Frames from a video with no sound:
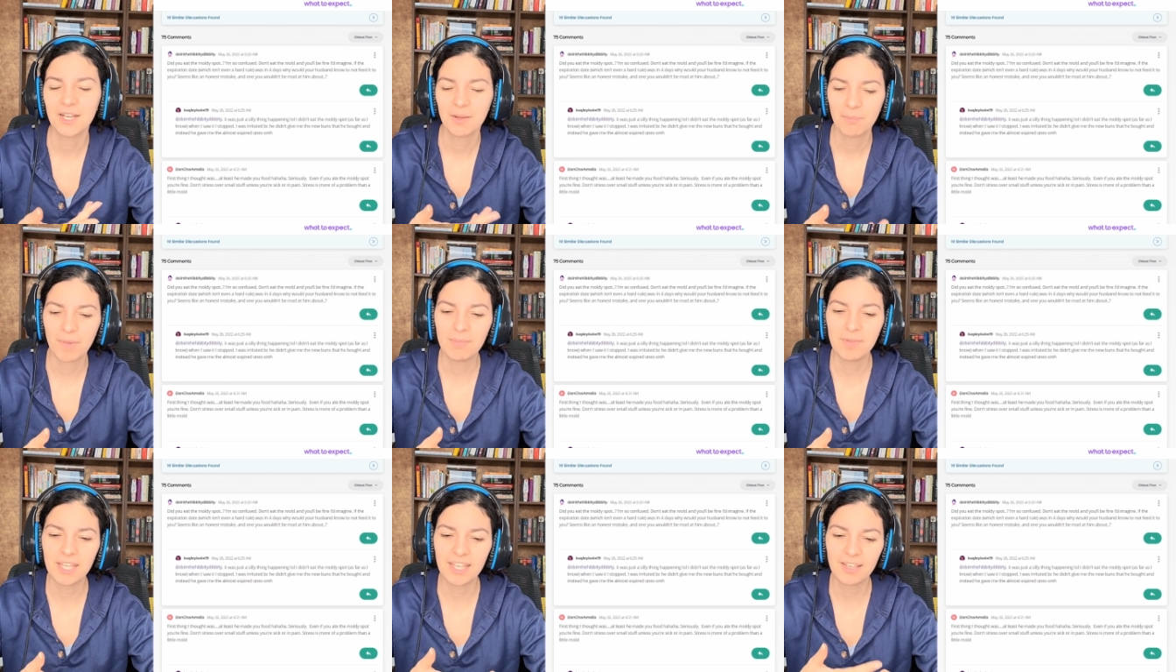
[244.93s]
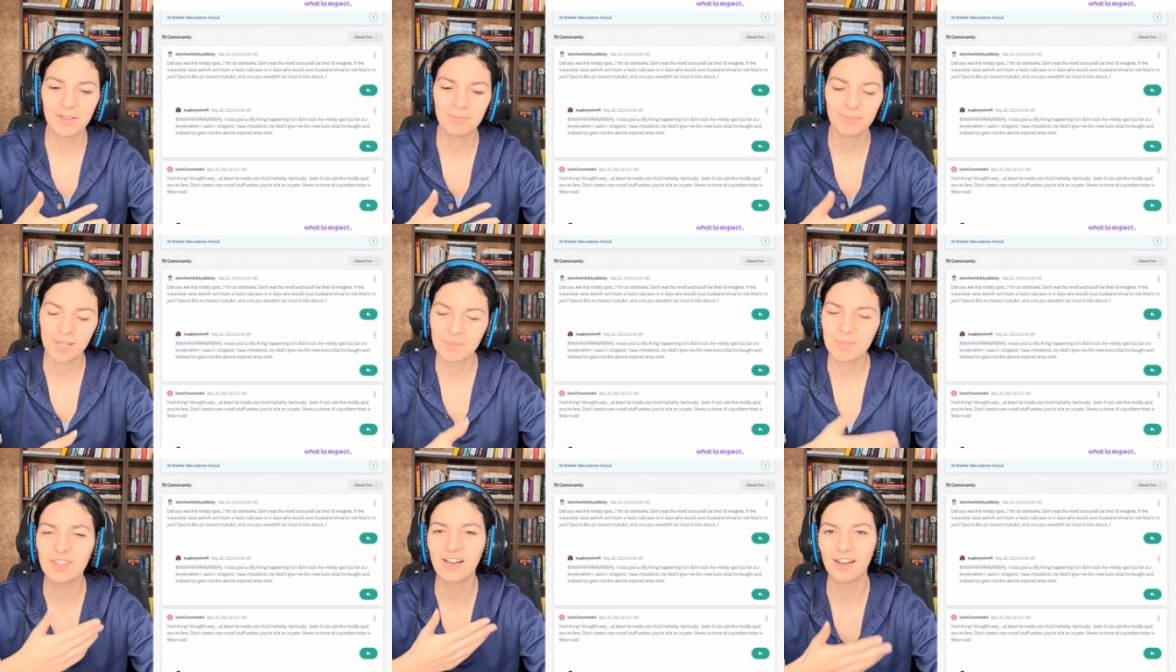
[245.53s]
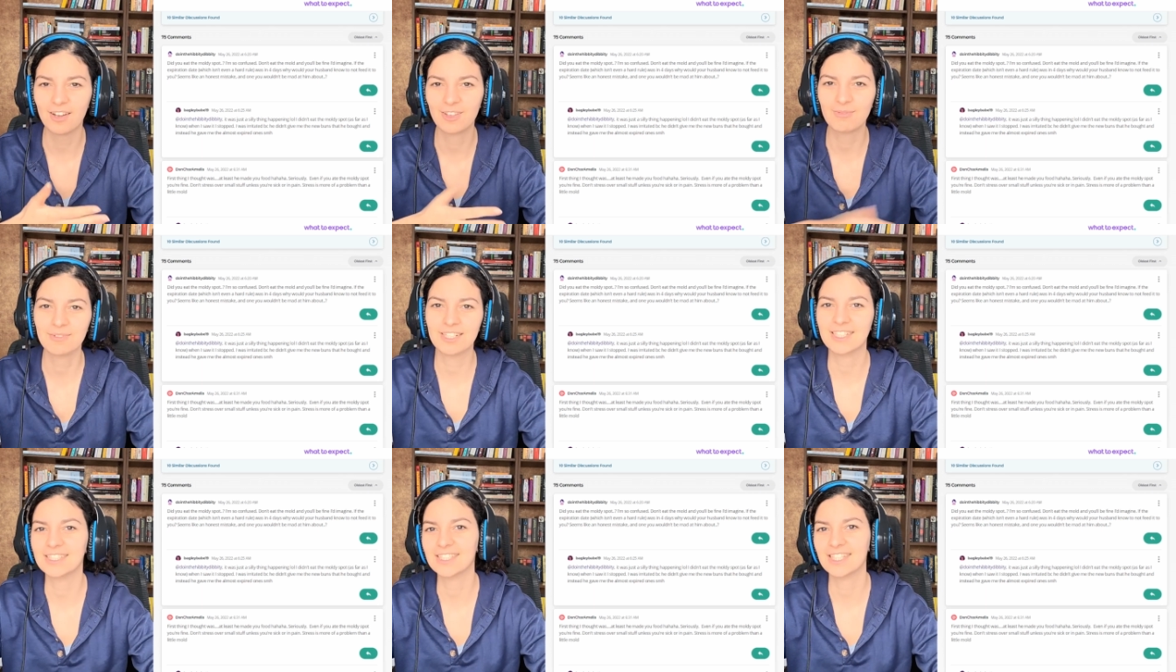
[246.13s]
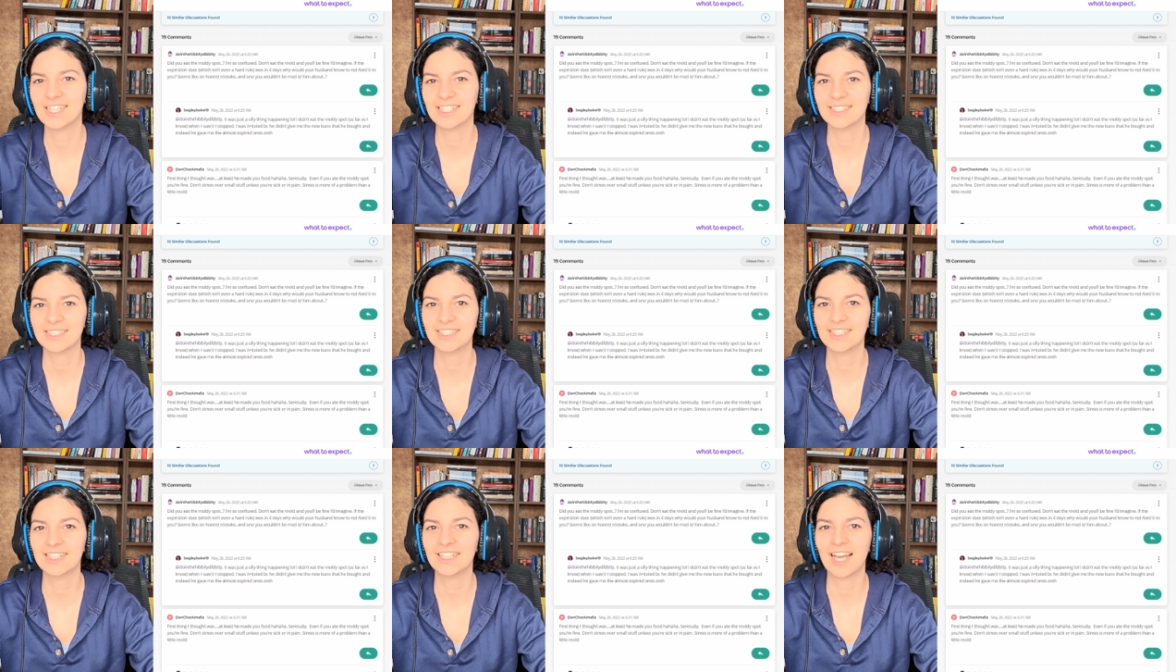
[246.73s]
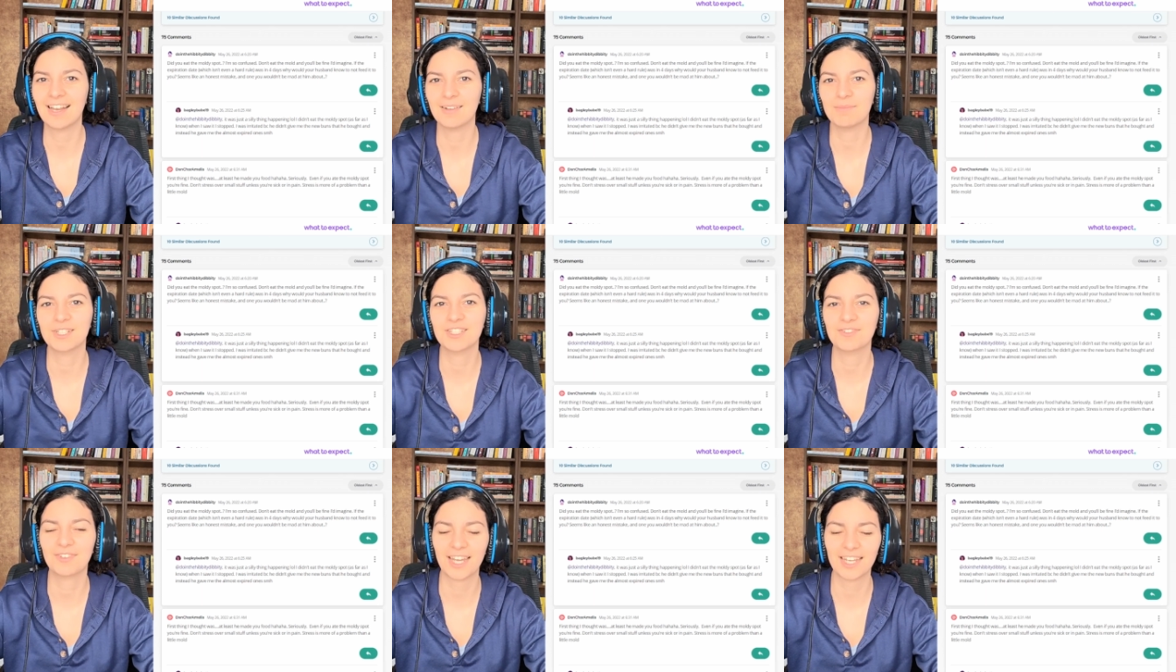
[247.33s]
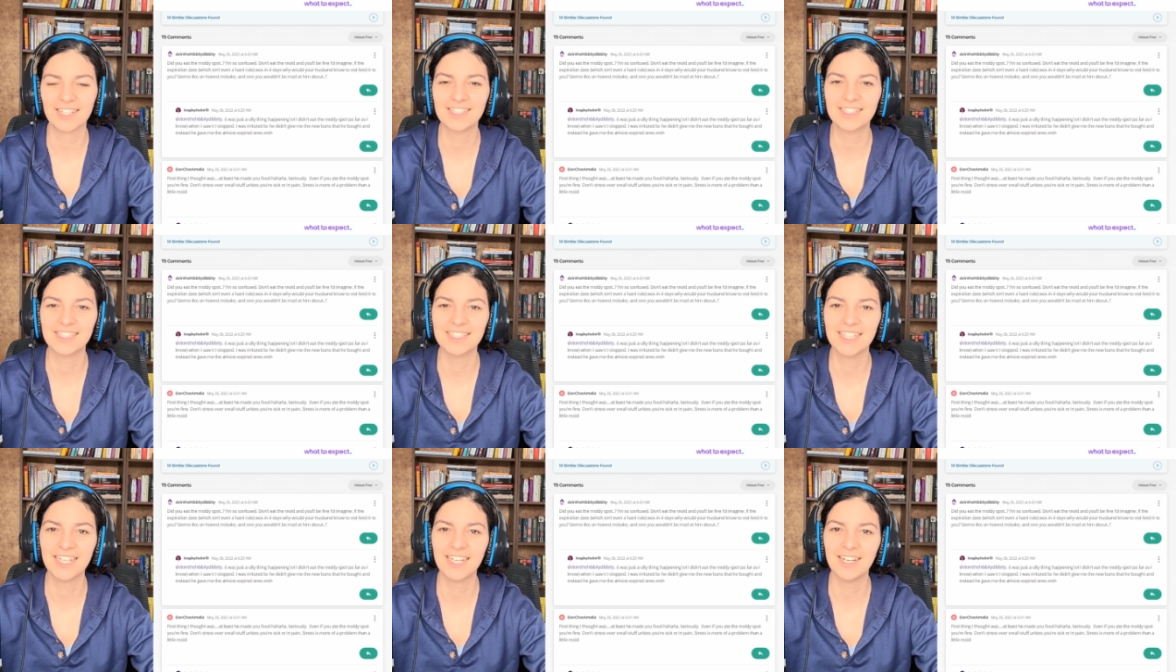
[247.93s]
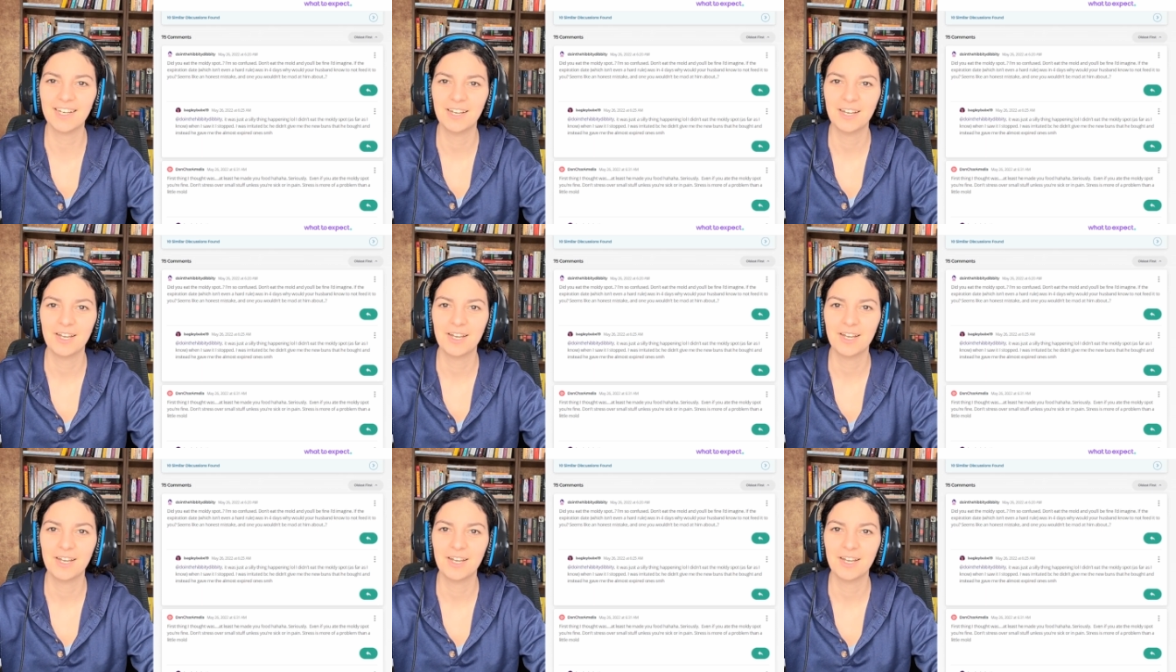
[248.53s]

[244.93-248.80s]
Maybe the argument is that there's a certain element of carelessness here,